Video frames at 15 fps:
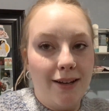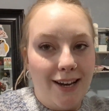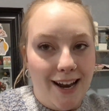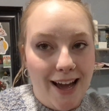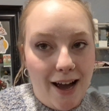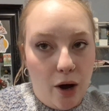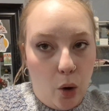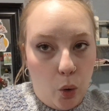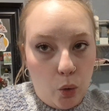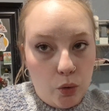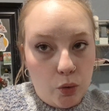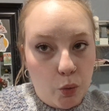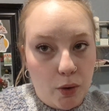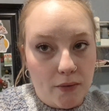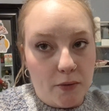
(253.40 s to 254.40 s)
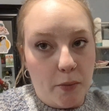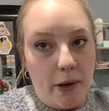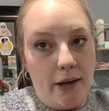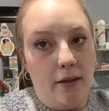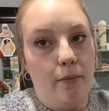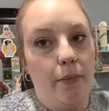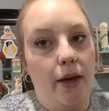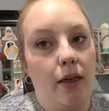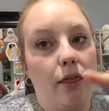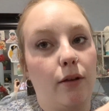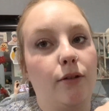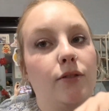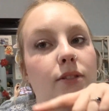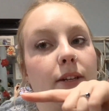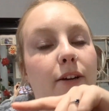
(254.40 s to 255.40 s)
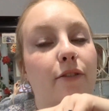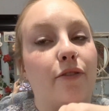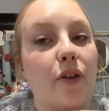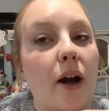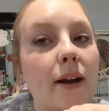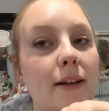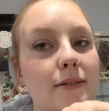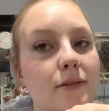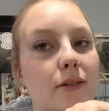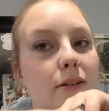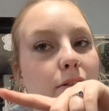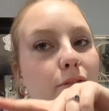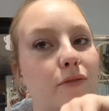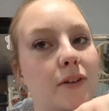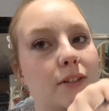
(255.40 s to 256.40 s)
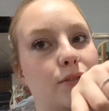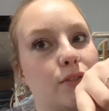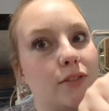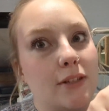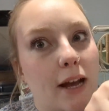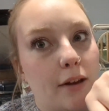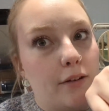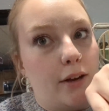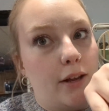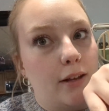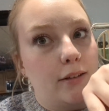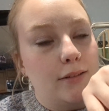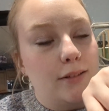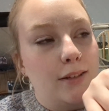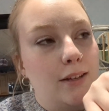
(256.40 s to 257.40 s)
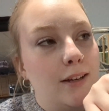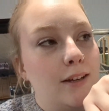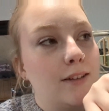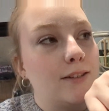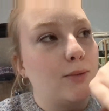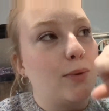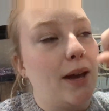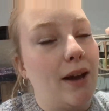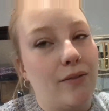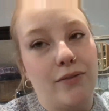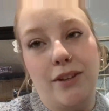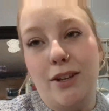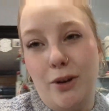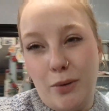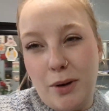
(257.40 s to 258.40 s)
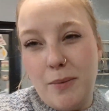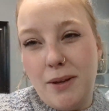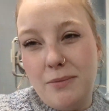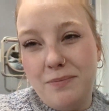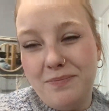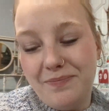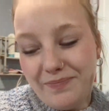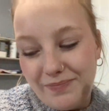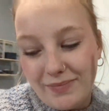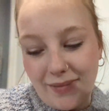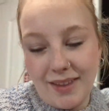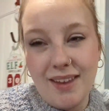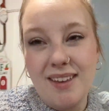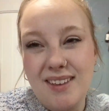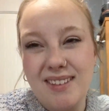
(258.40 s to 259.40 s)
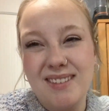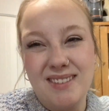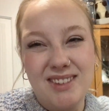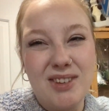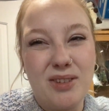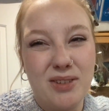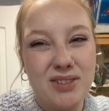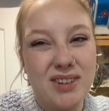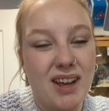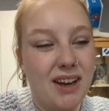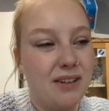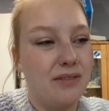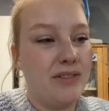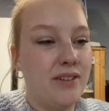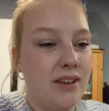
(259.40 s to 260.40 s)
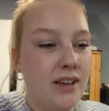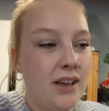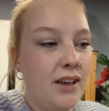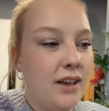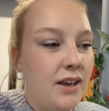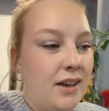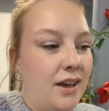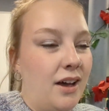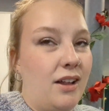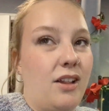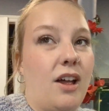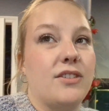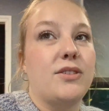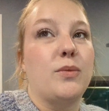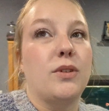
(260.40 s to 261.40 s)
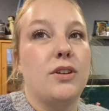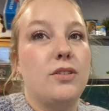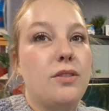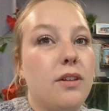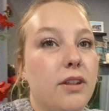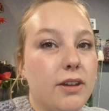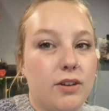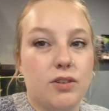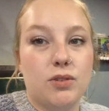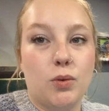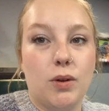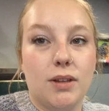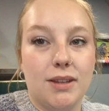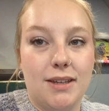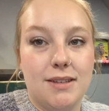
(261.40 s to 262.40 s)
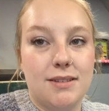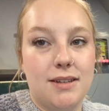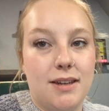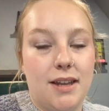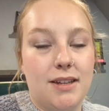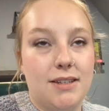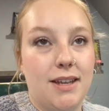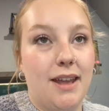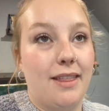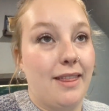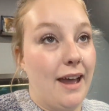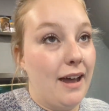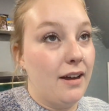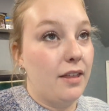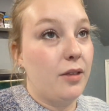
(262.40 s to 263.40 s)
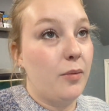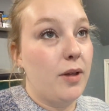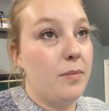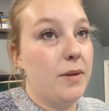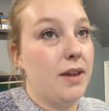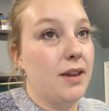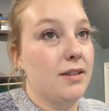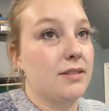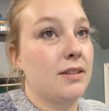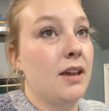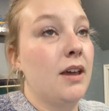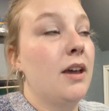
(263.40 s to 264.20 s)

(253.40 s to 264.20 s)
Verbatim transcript: now. We have to buy them like Thursday or Friday so that they're fresh for Saturday. So we have, you know what I mean? So there's kind of a lot. So we're going to the liquor store at least today to get that out of the way because